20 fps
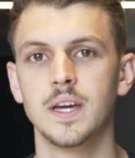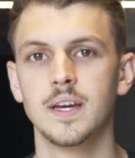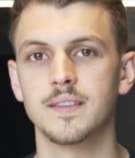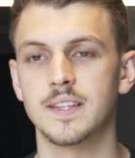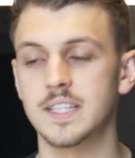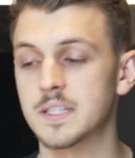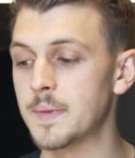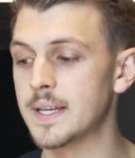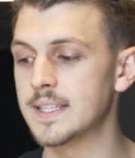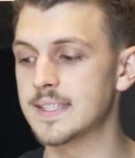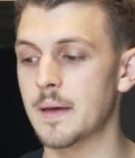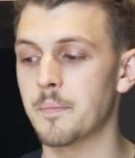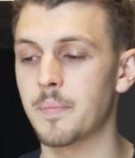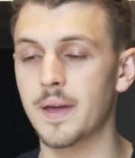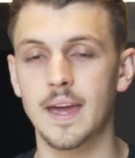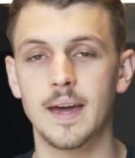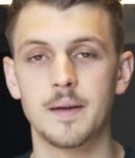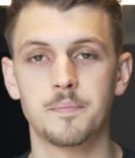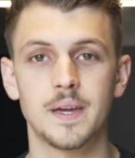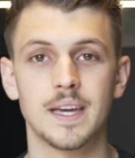This means that
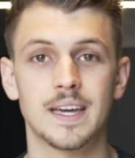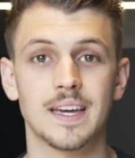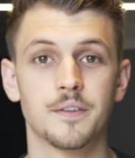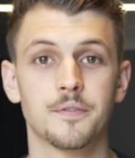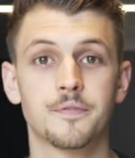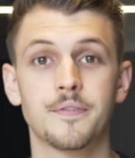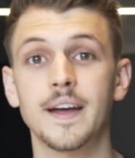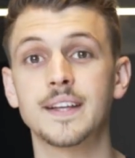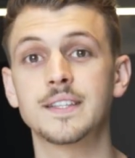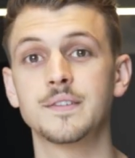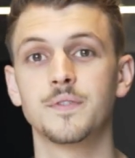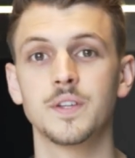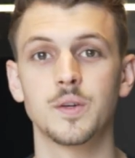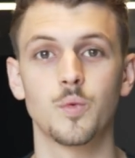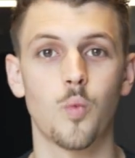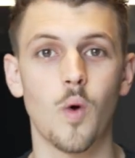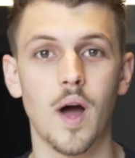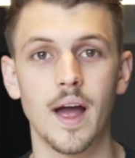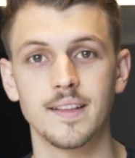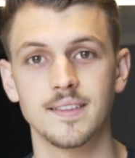PAP can effectively
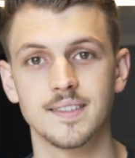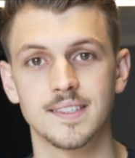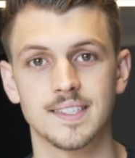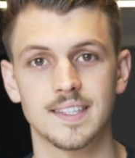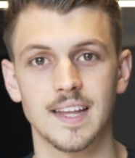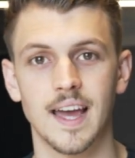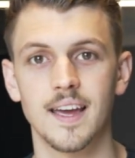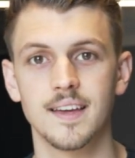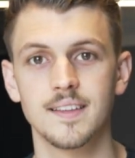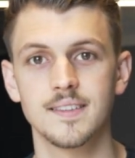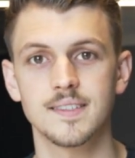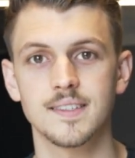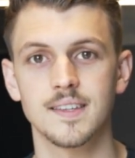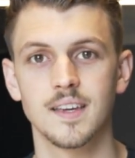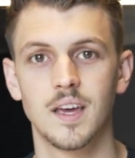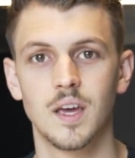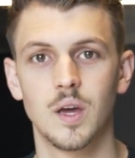whiten stains